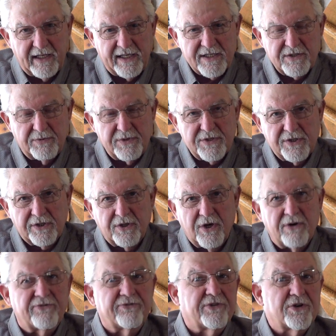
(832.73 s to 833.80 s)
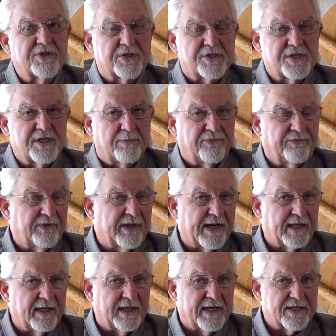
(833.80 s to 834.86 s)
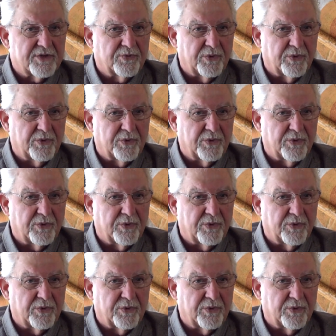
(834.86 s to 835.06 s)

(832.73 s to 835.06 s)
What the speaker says: lines we used to call versatip fly lines,